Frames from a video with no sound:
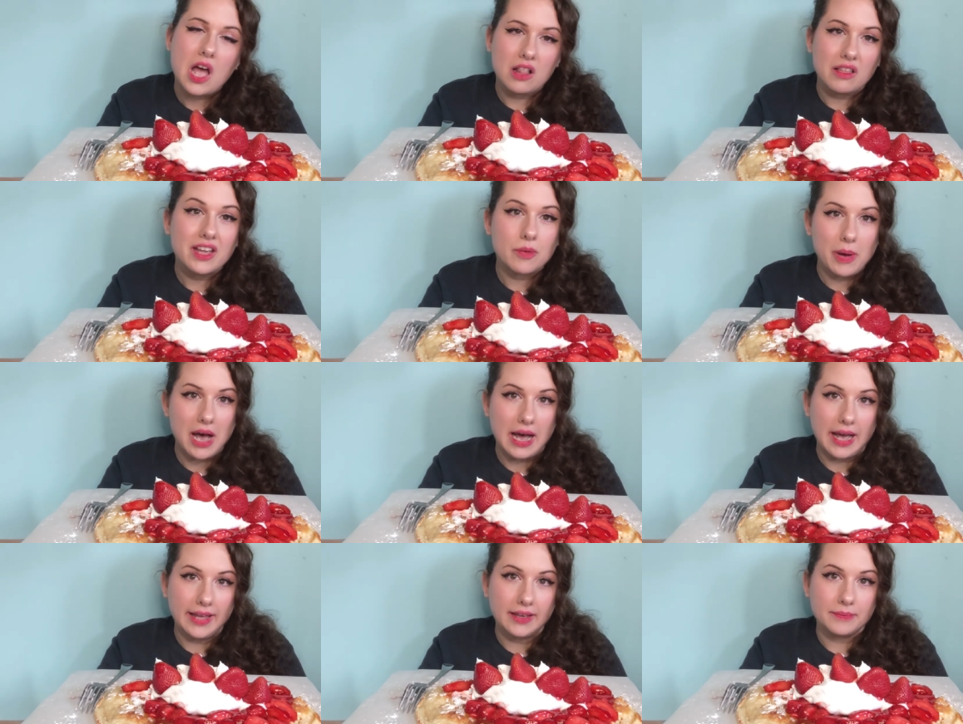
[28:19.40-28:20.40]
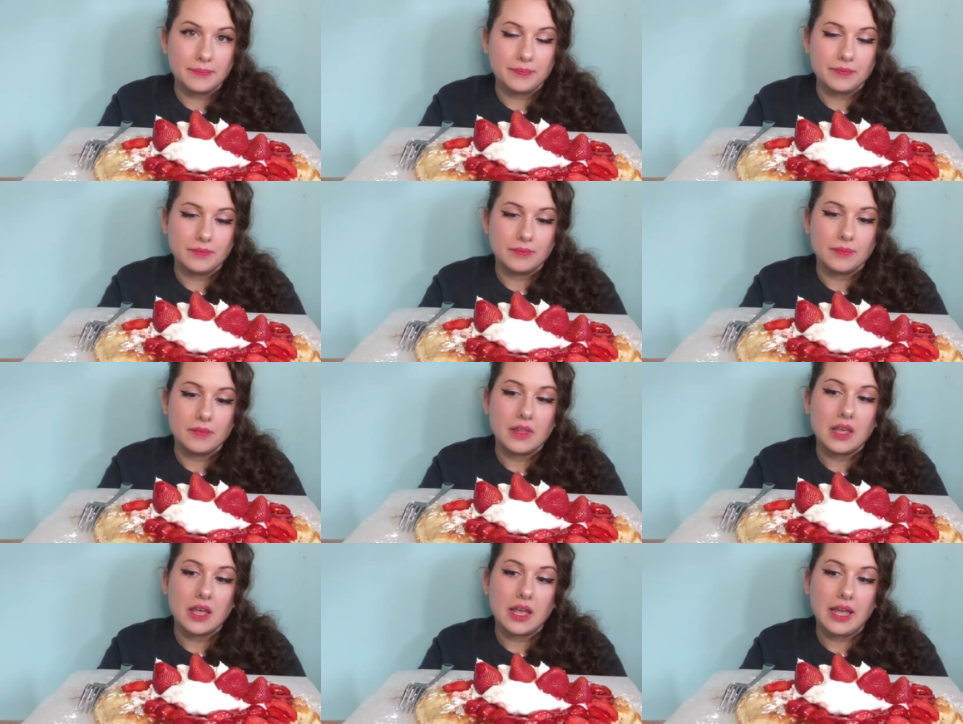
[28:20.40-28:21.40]
I like pie
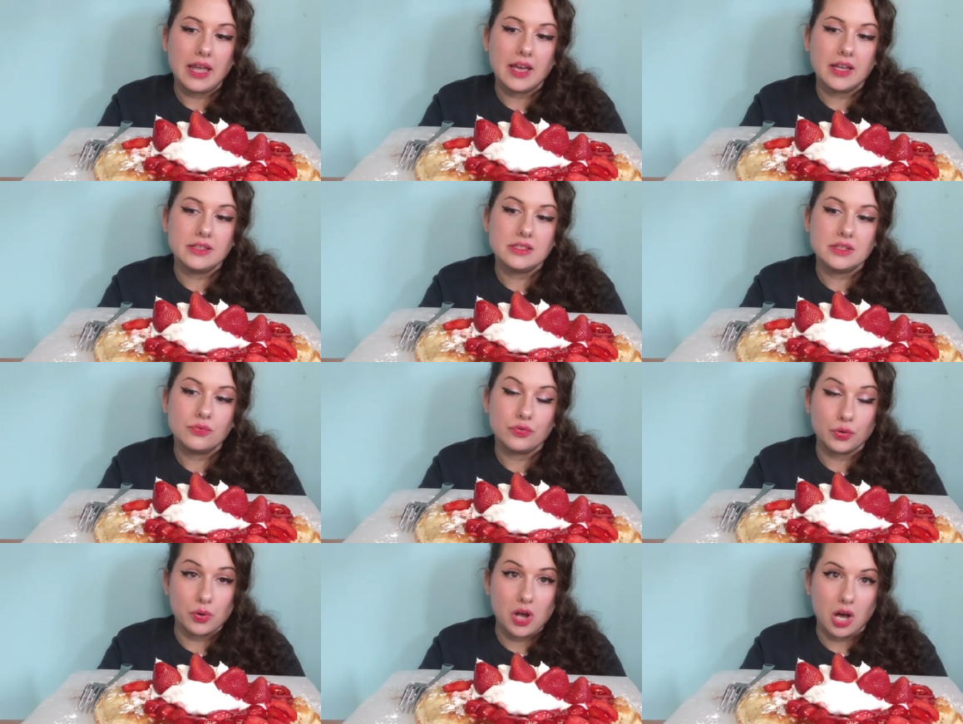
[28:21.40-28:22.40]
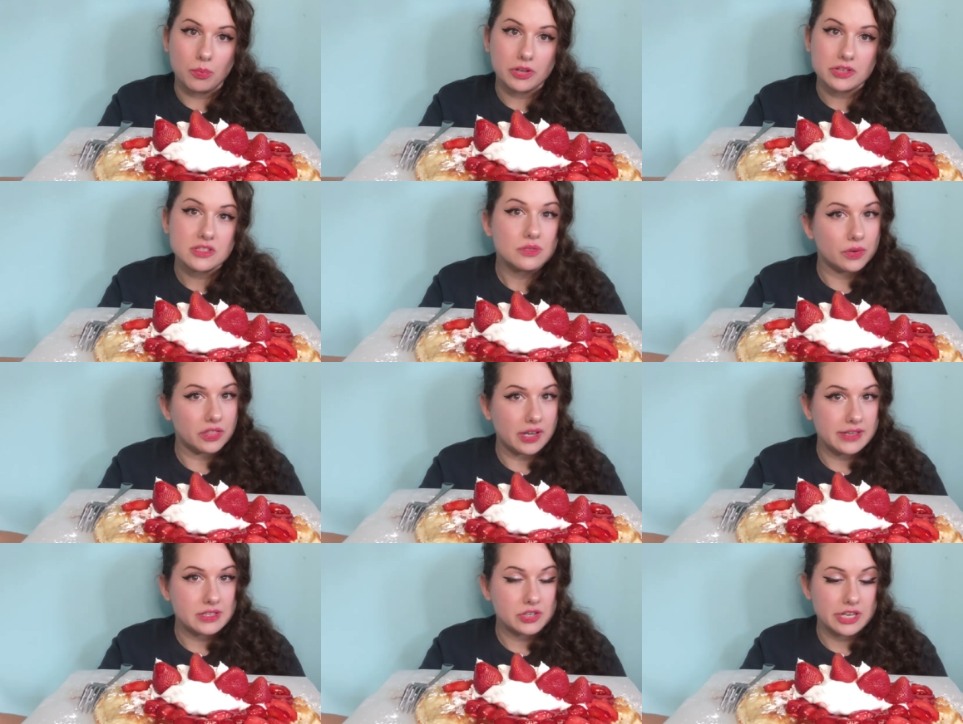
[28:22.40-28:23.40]
and fruit cobblers with
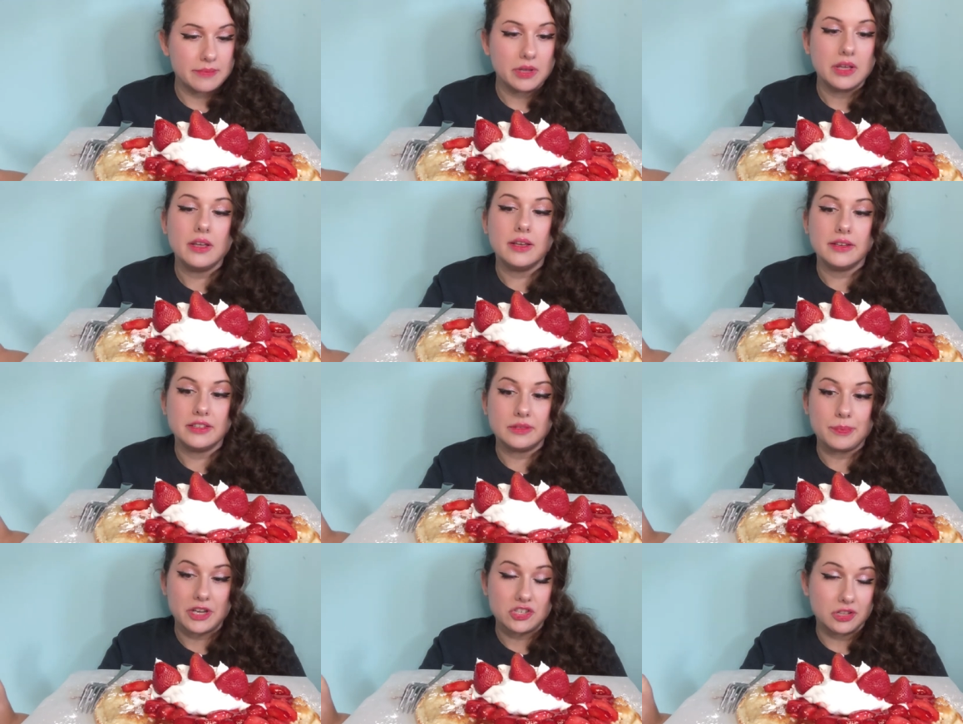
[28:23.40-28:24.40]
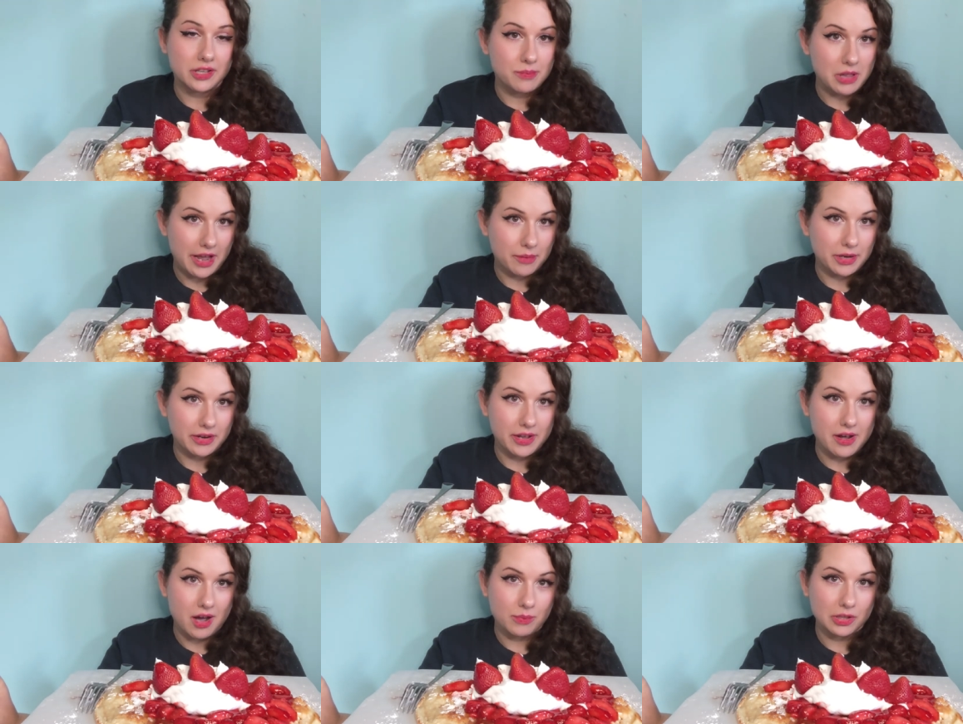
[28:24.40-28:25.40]
ice cream, especially blackberry
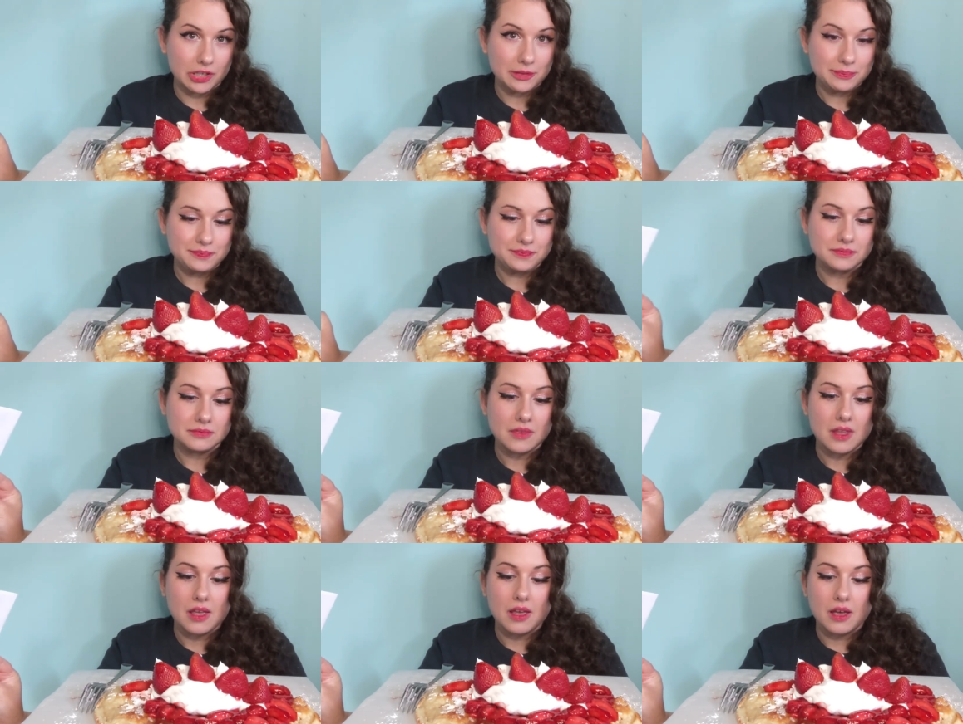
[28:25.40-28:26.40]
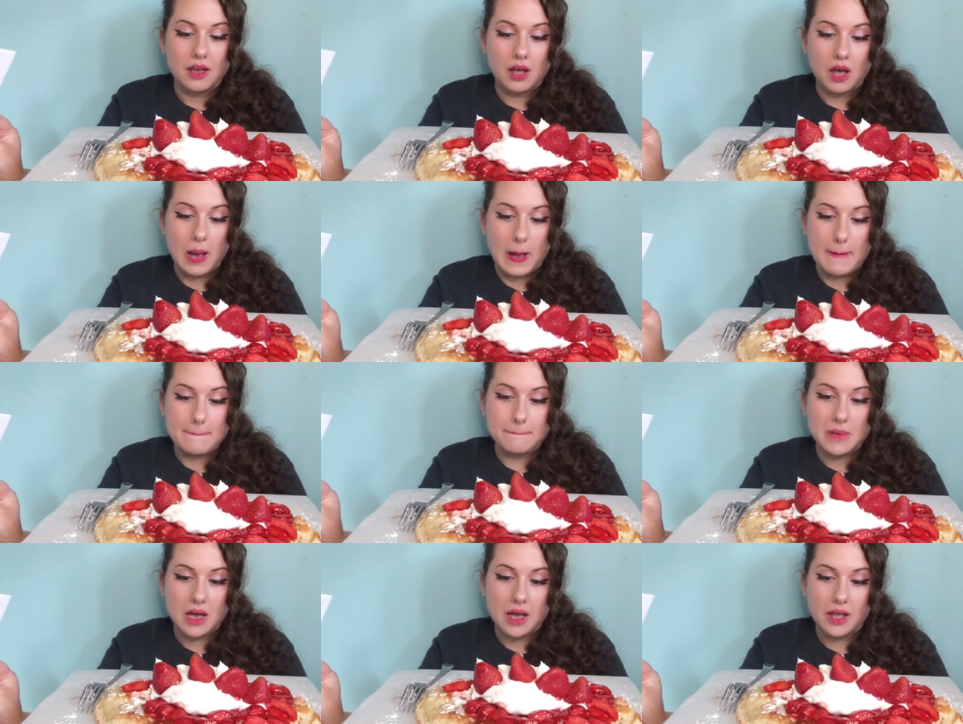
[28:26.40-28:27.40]
cobbler.
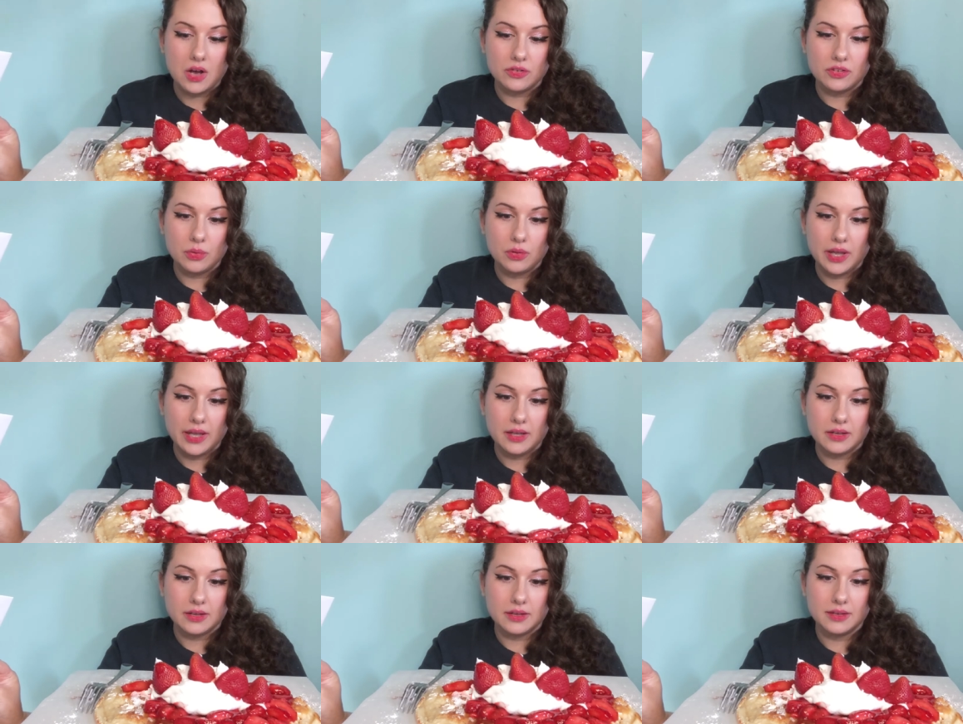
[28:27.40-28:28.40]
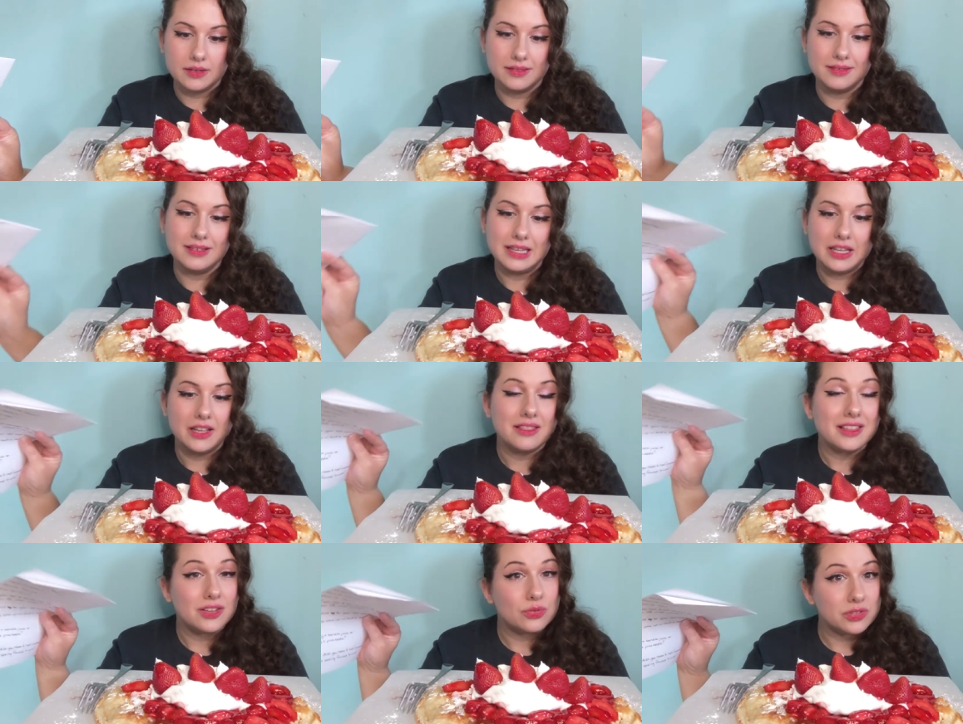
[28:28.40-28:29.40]
Um, I also like
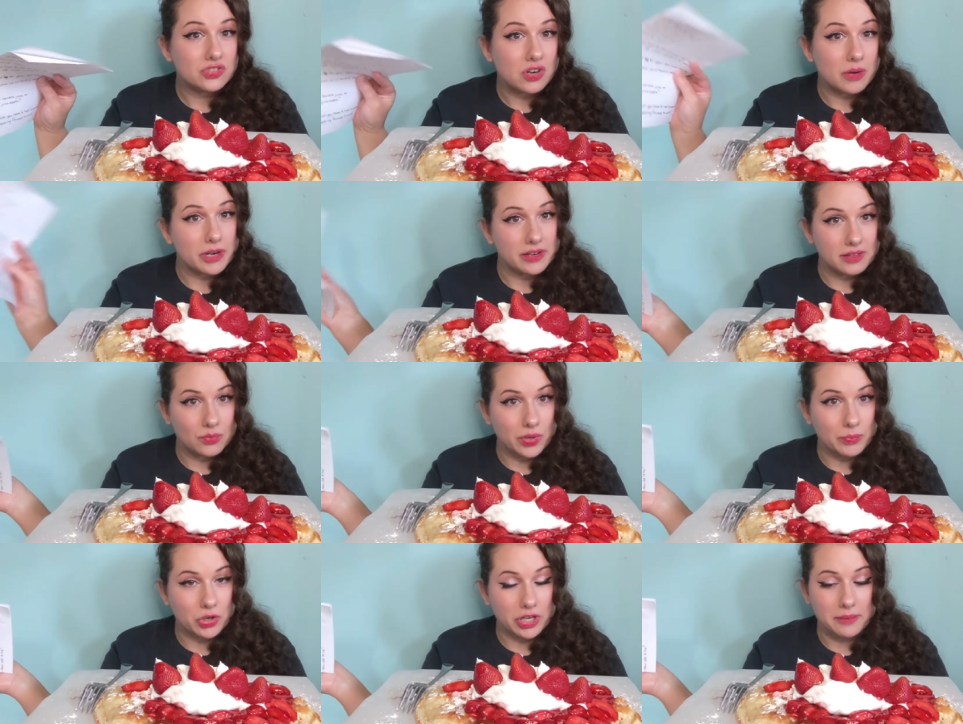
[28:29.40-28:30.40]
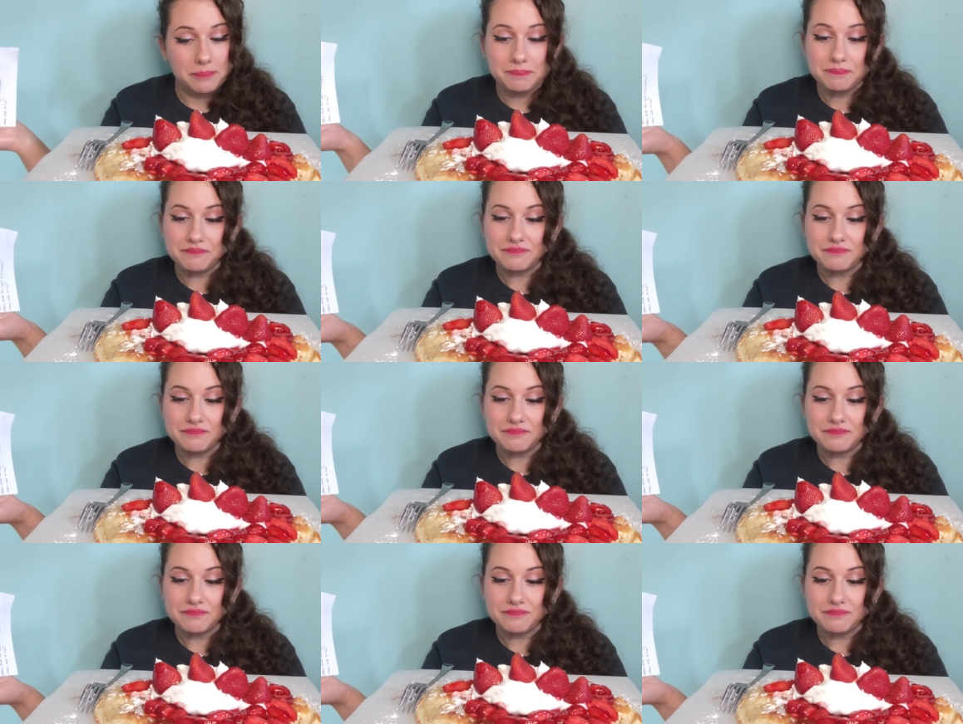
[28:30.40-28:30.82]
things with strawberries and whipped cream,